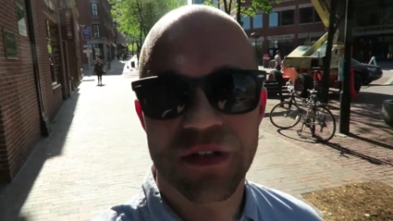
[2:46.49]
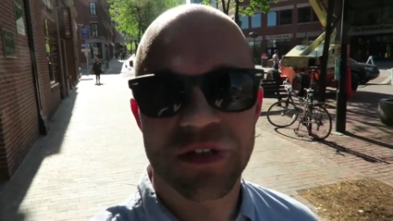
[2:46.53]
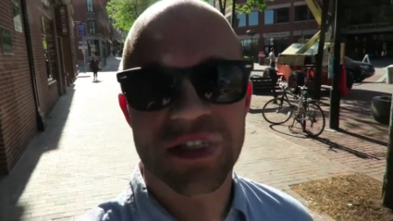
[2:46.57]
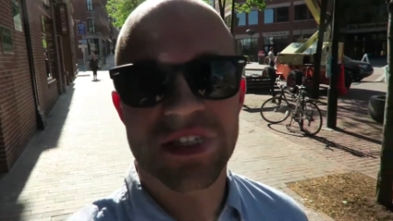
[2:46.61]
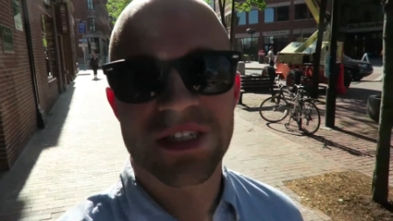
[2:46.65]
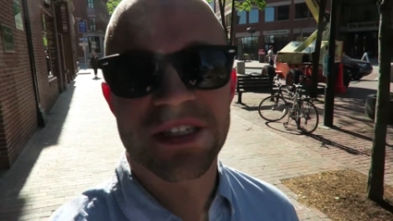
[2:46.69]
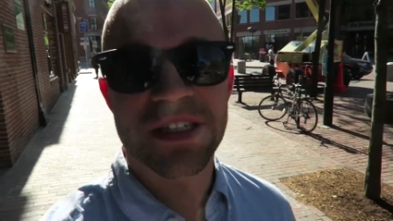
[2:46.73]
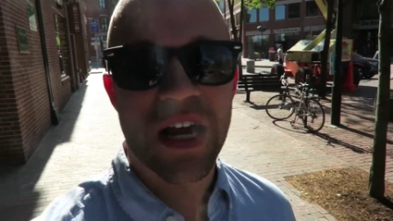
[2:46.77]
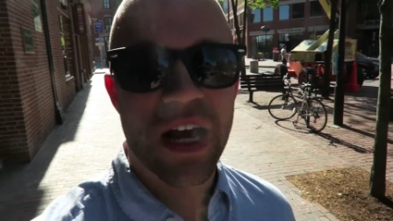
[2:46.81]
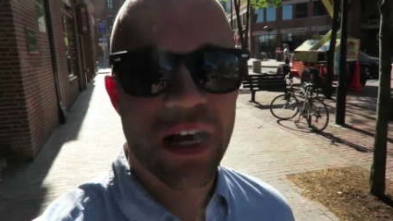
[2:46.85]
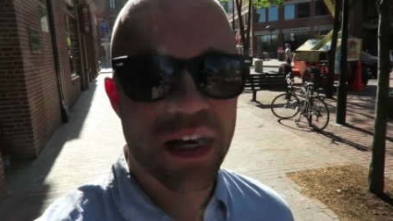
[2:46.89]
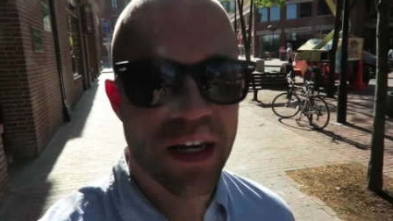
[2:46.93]

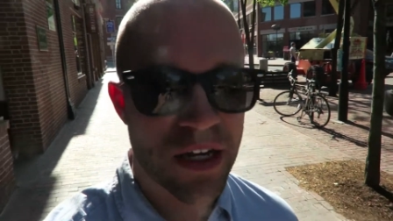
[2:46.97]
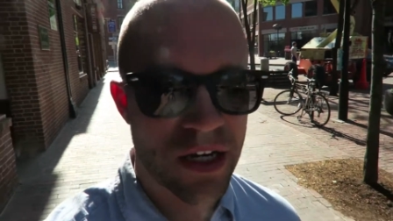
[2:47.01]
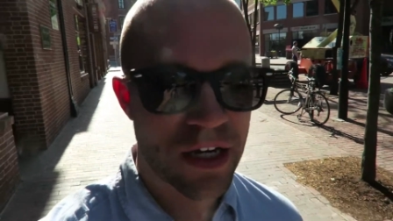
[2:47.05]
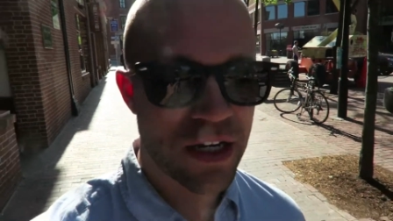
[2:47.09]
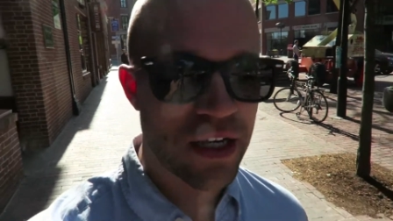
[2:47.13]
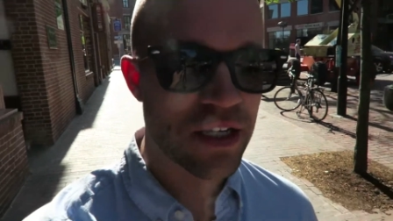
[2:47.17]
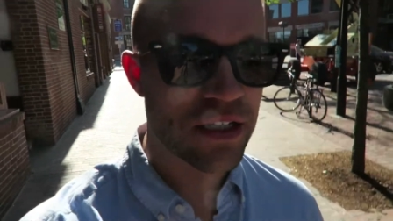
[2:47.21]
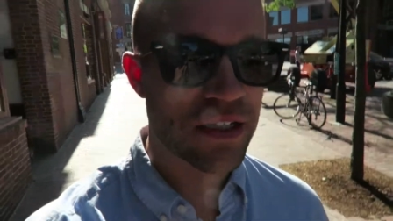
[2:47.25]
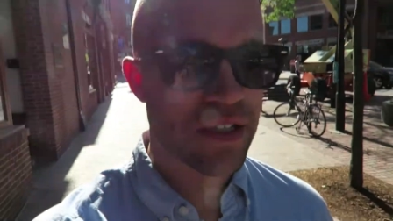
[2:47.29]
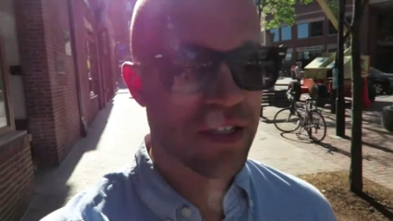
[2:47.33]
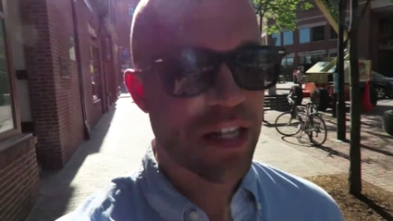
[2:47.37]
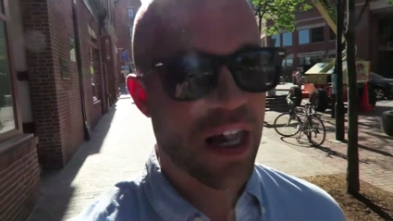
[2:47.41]
Decided
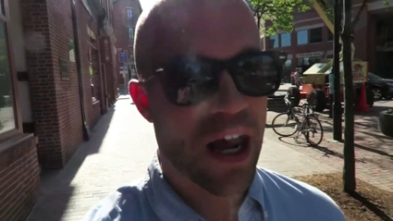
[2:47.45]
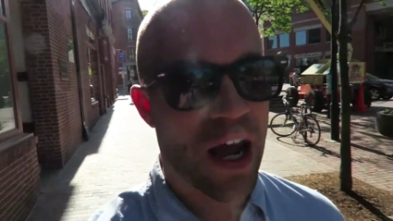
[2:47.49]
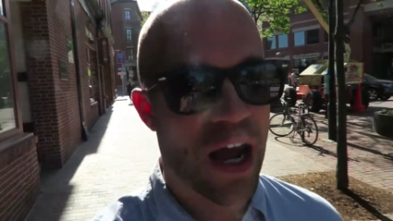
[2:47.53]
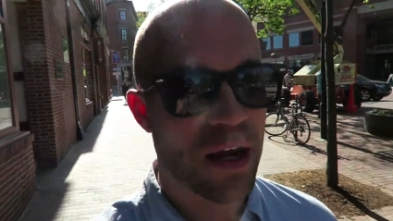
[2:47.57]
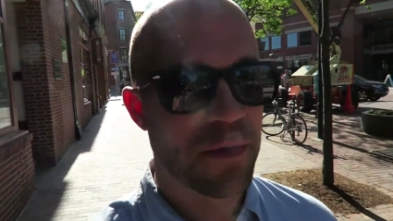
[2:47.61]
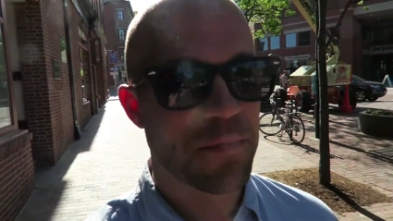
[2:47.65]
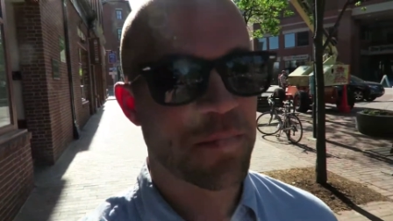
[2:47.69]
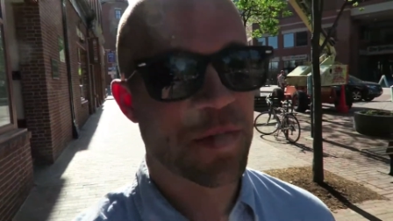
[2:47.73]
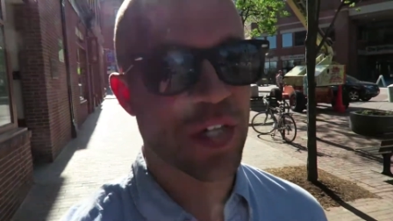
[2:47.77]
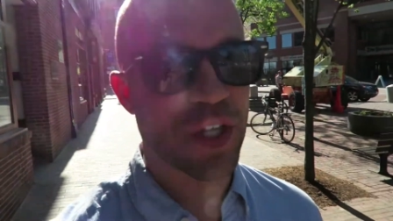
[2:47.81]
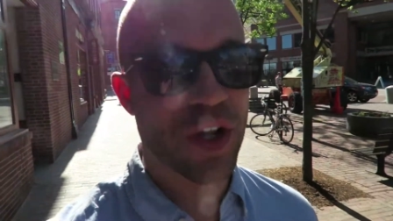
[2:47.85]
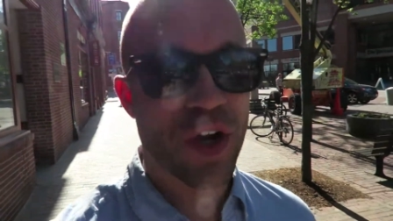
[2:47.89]
it's
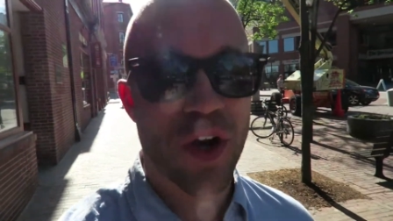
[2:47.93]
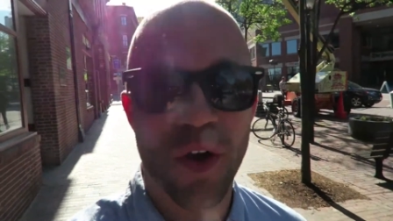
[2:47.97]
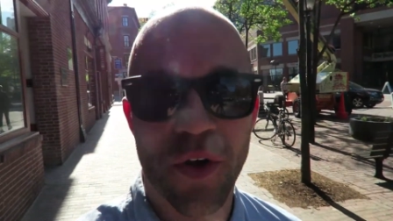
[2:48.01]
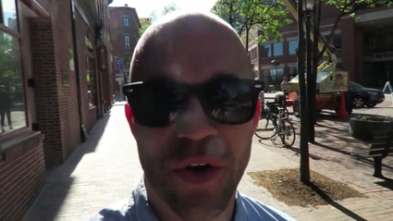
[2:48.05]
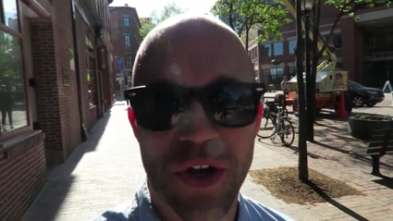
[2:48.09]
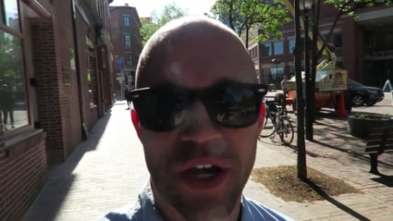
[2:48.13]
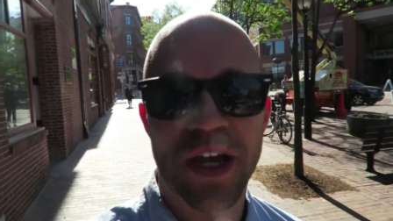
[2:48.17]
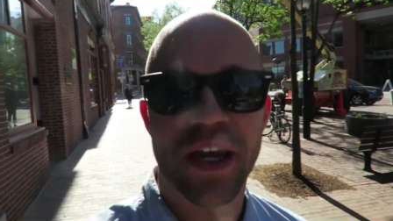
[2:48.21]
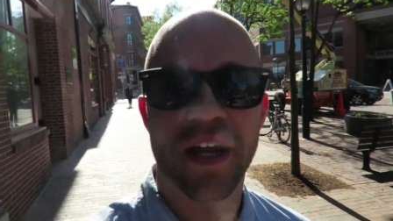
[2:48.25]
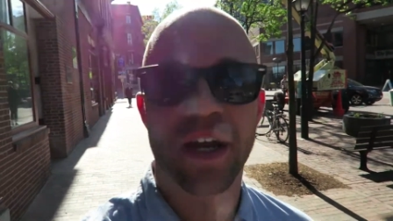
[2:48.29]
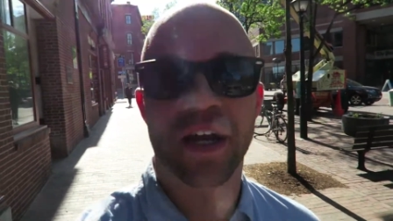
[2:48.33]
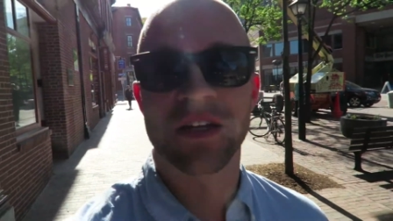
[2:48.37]
time to go
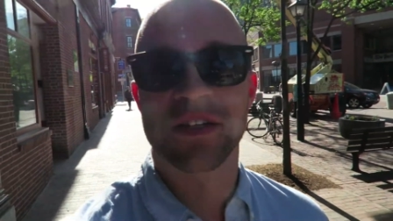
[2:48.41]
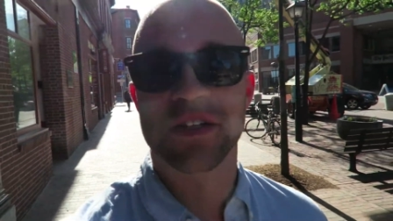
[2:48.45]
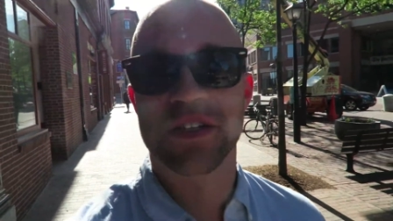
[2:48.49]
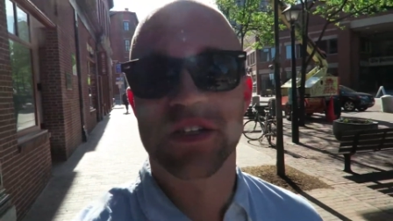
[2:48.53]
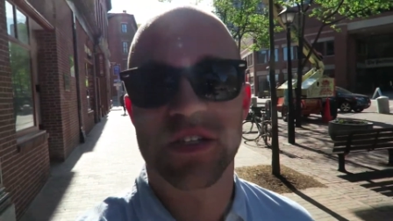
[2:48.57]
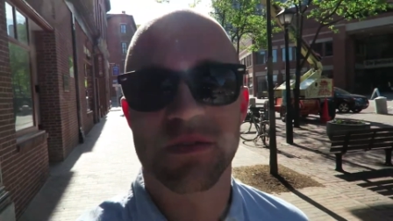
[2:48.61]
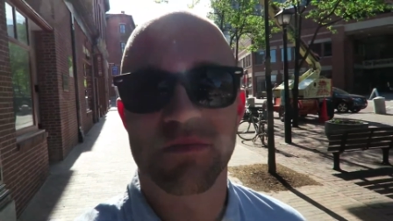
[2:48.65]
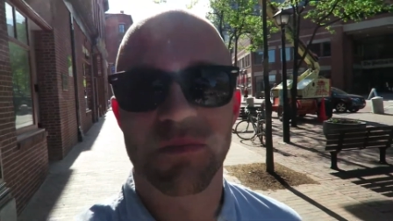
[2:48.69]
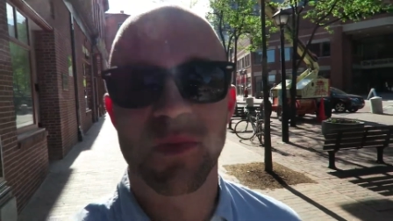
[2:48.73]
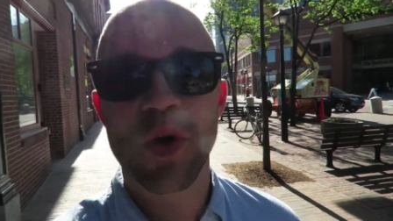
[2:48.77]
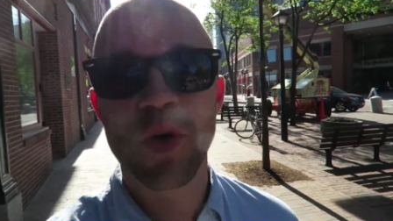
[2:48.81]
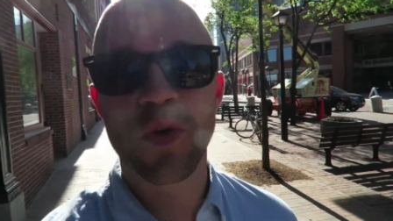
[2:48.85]
get a
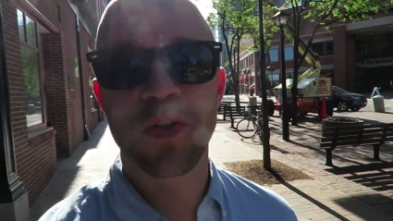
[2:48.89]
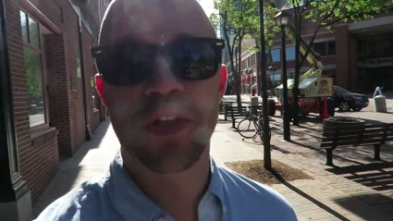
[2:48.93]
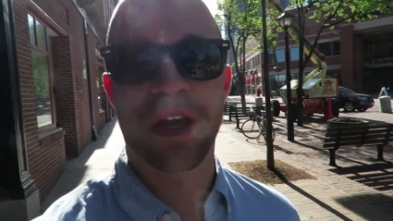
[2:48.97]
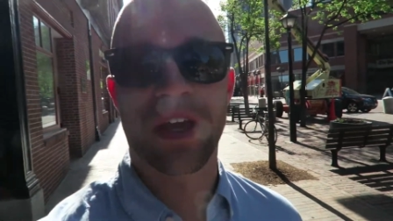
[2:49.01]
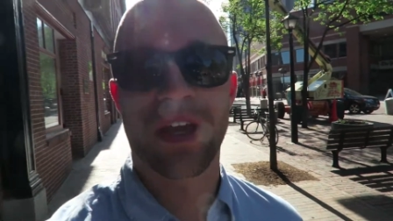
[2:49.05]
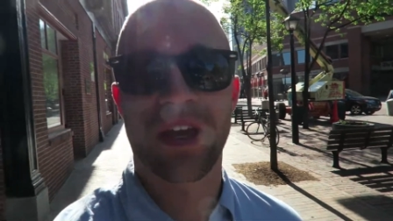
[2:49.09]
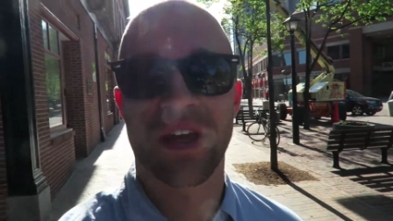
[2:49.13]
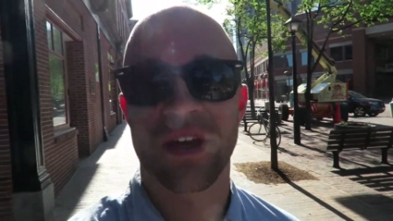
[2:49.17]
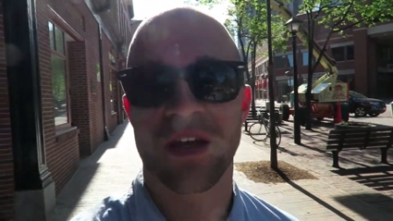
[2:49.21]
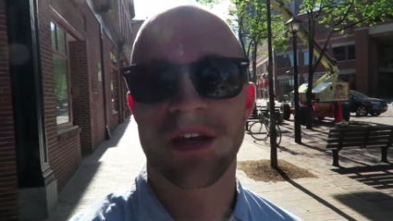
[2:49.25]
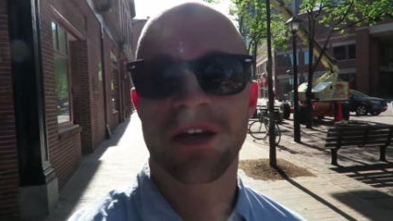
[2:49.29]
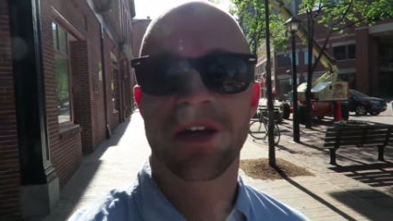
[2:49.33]

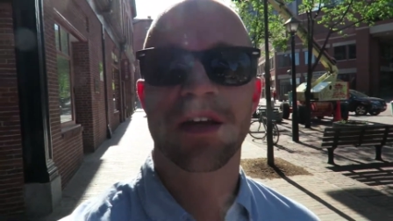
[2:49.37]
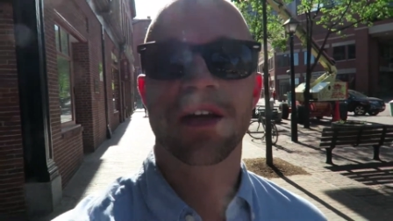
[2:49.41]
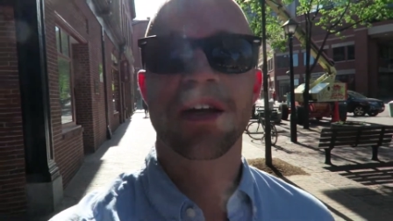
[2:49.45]
smoothie.